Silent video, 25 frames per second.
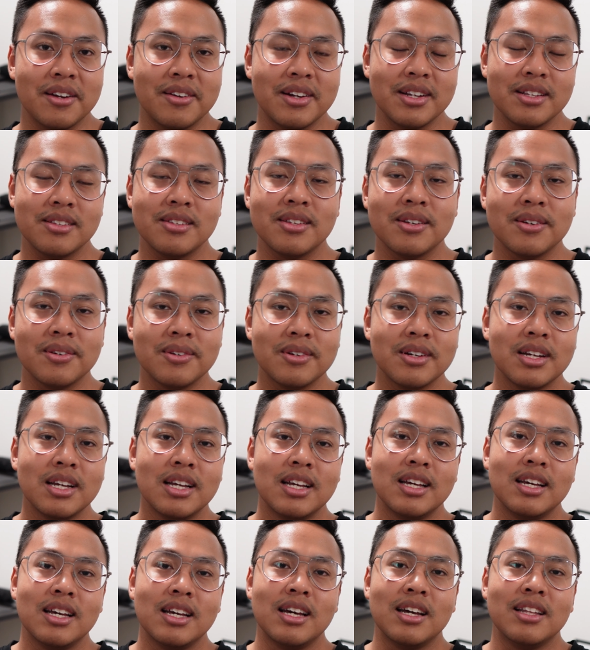All right, so
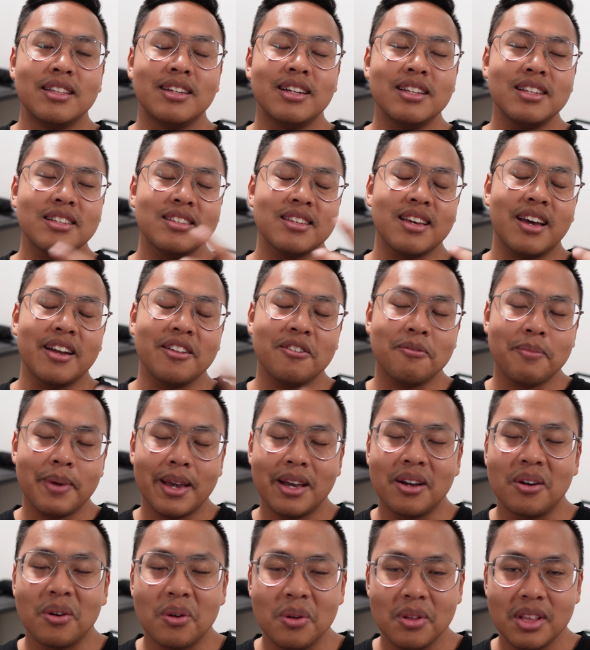that is kind of
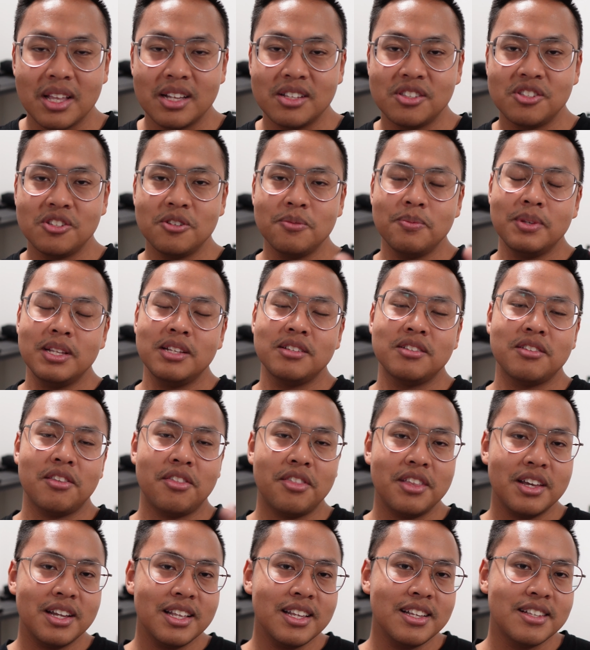my goal, like 2 minutes
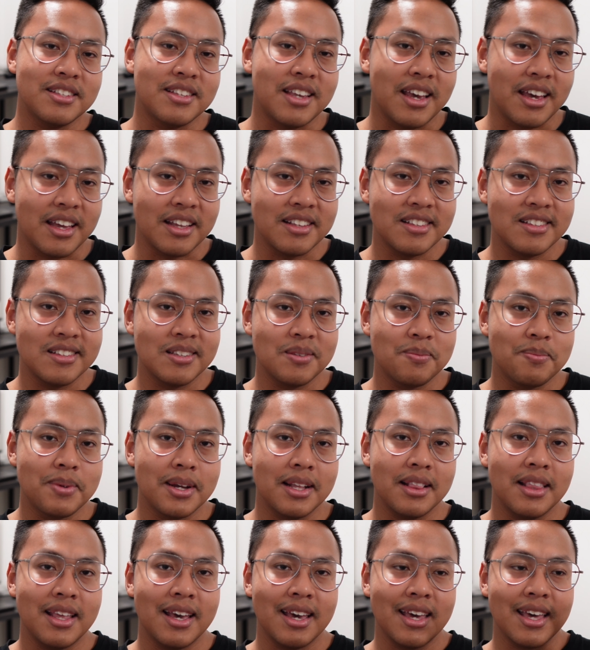30 seconds.
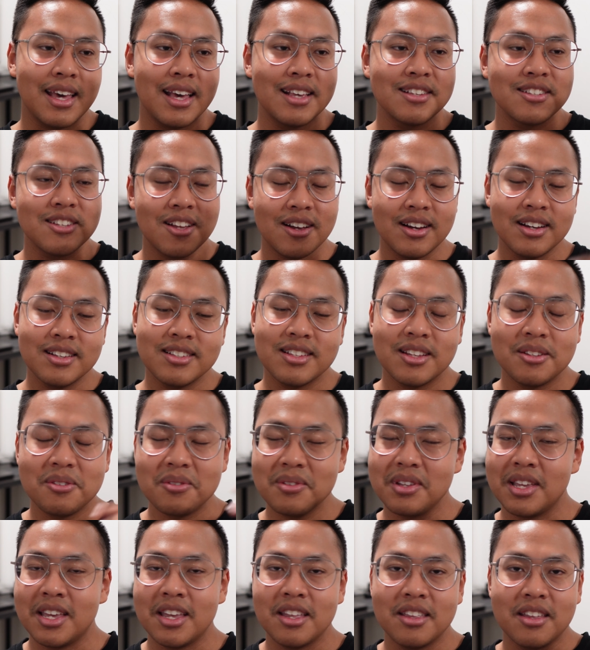But like as long as I
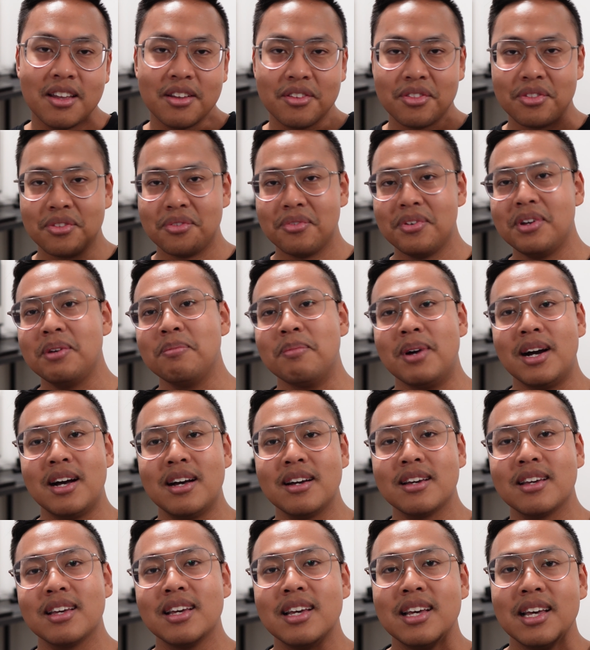don't hit that 3
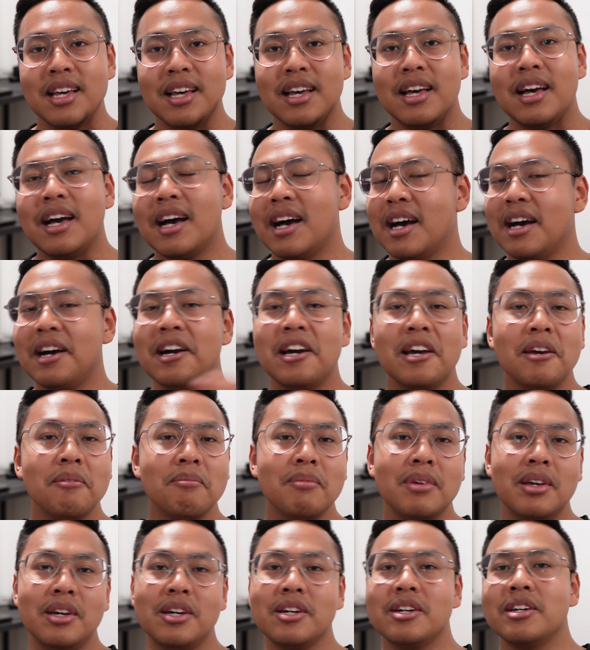mark,
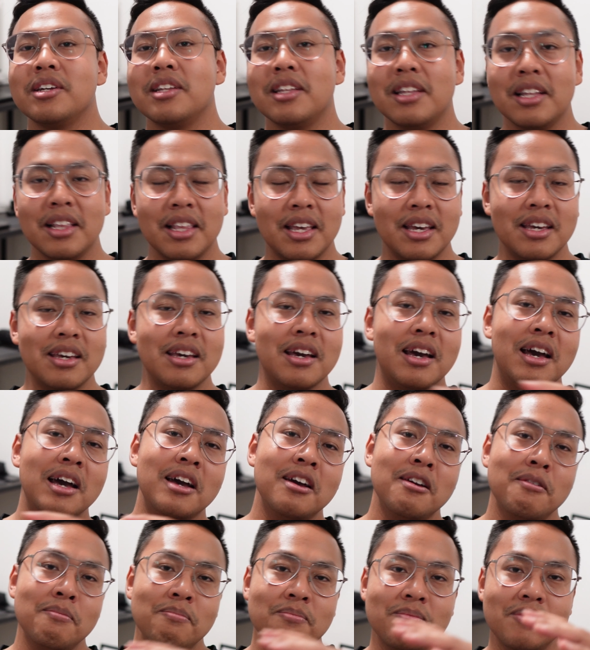I'm good. Like
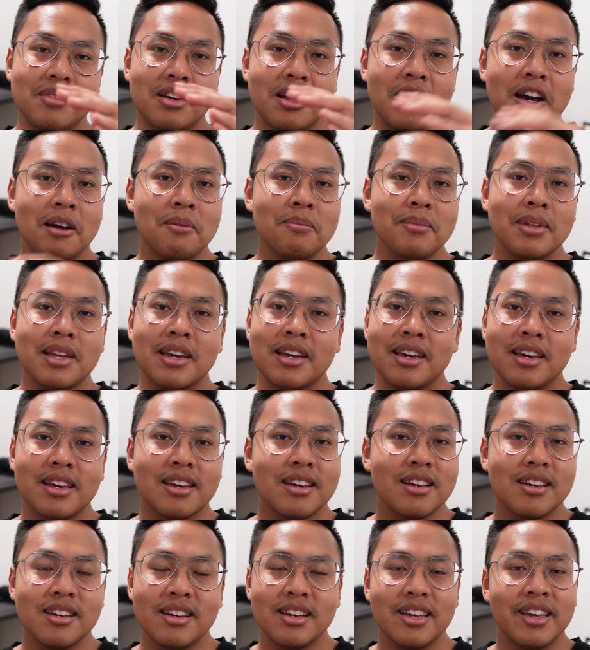I'm
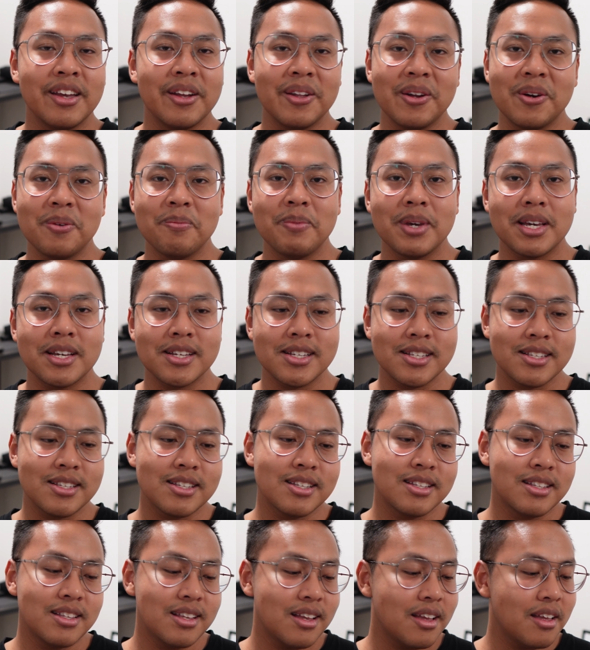like,
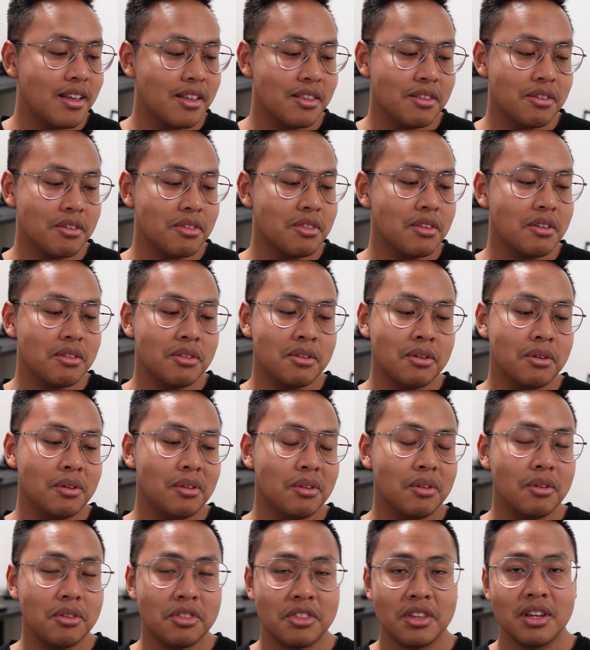because
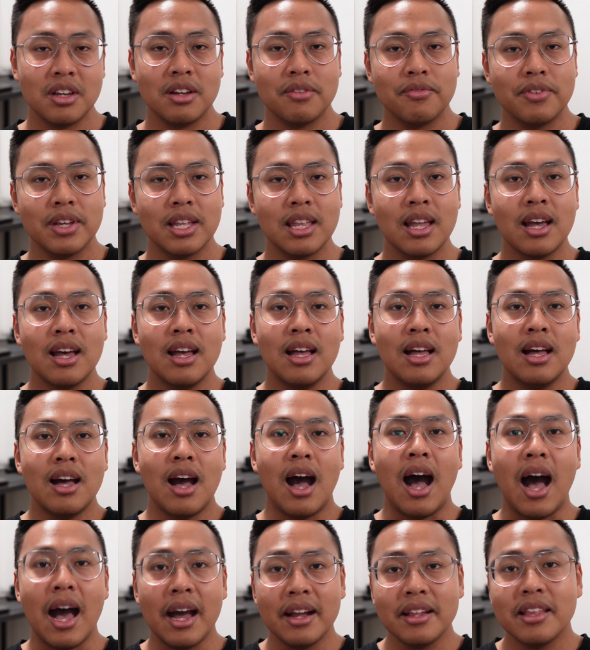to think of it,
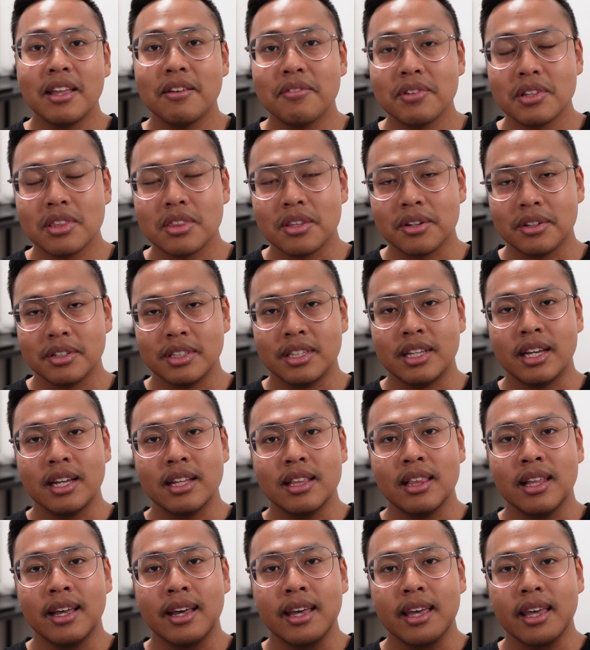I never thought
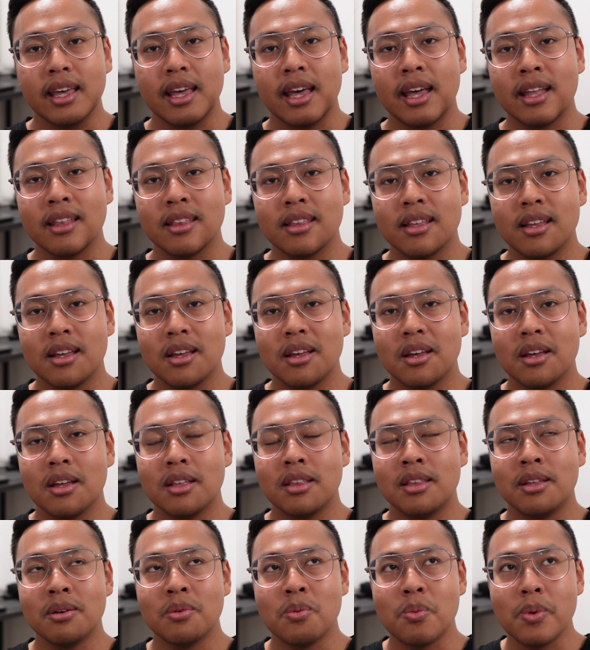that like at
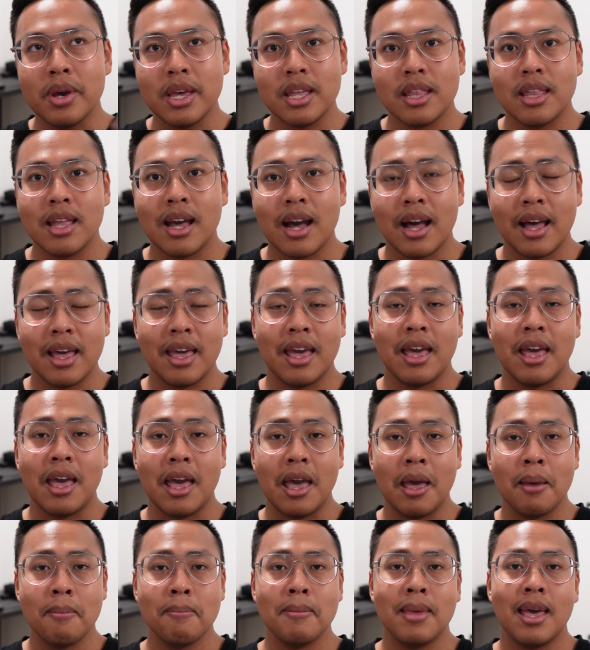the weight that I
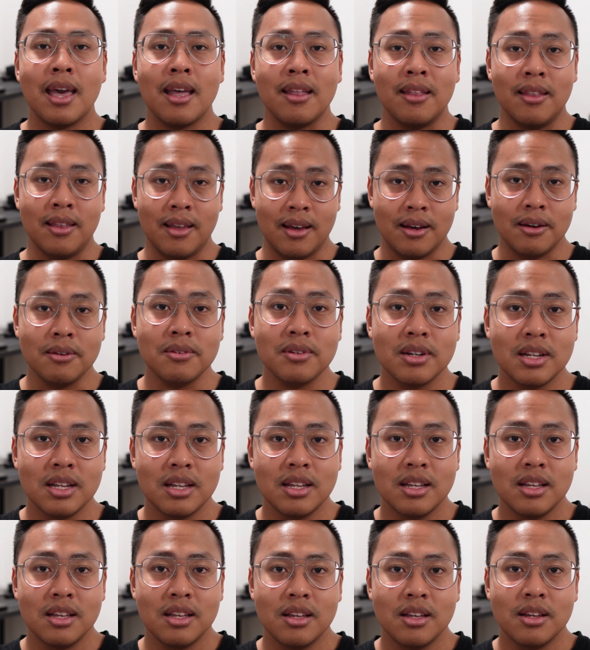am at now,
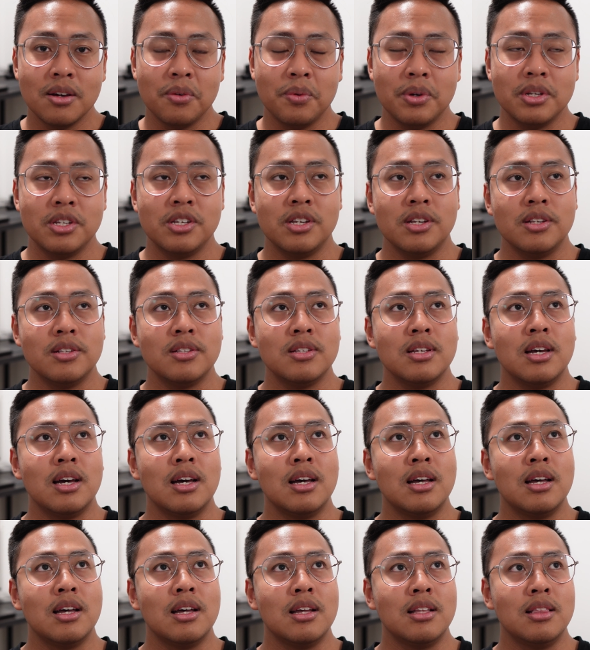which is
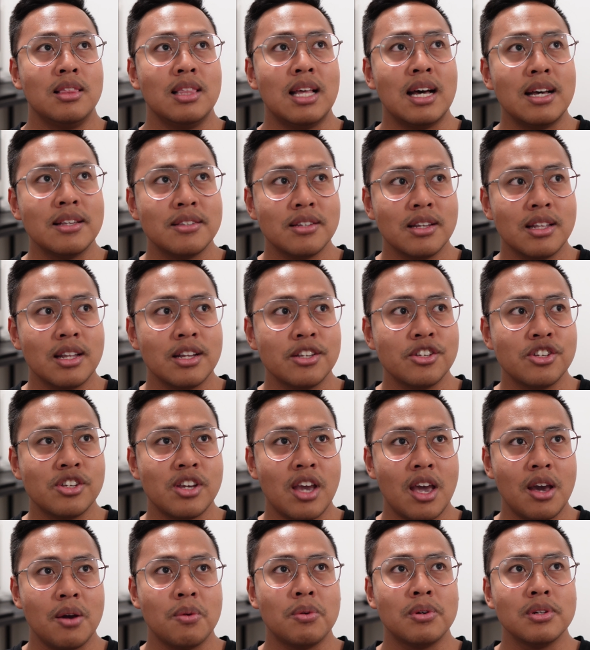last that I
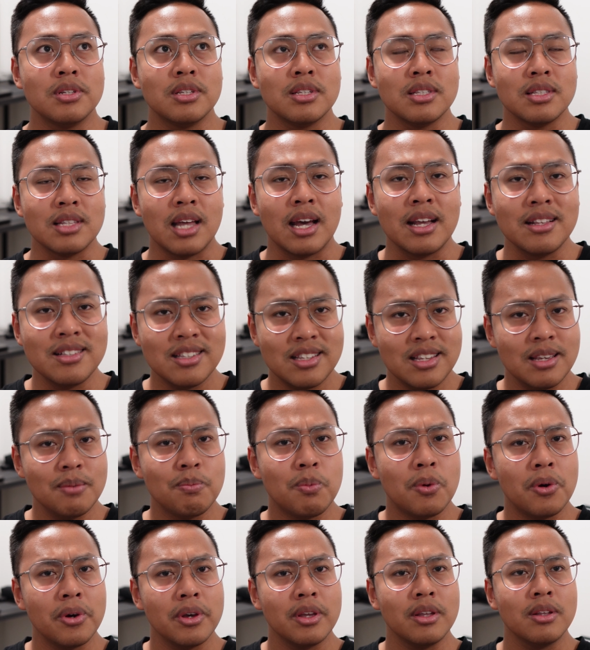checked was
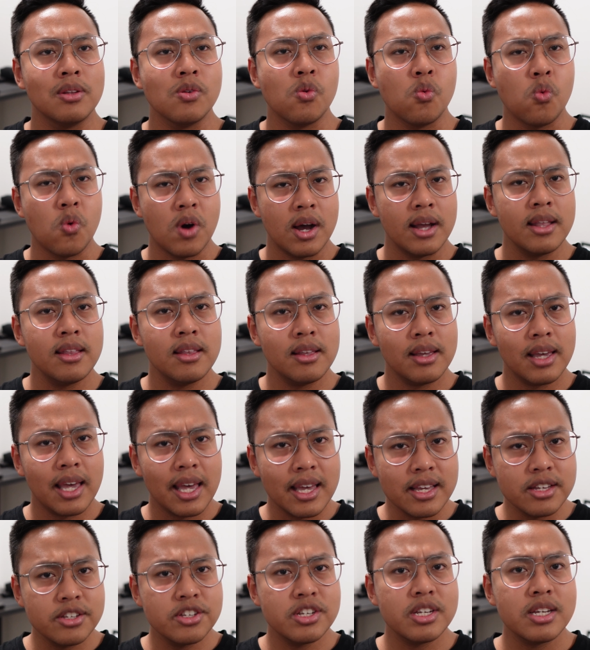90.1
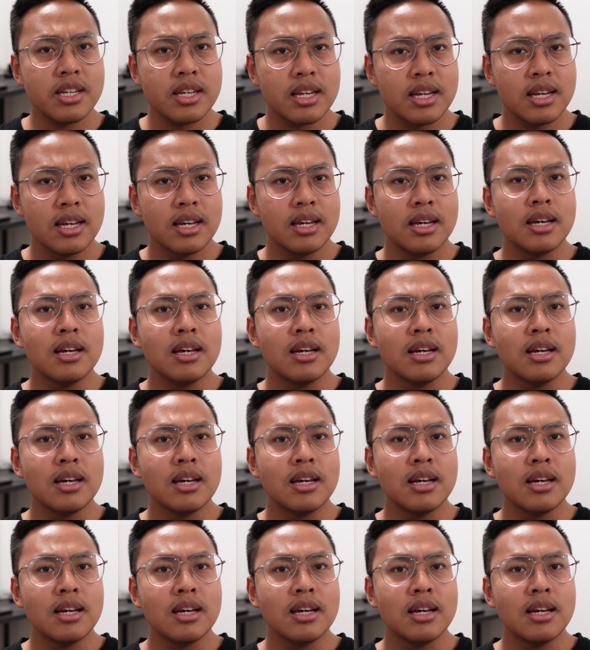kg.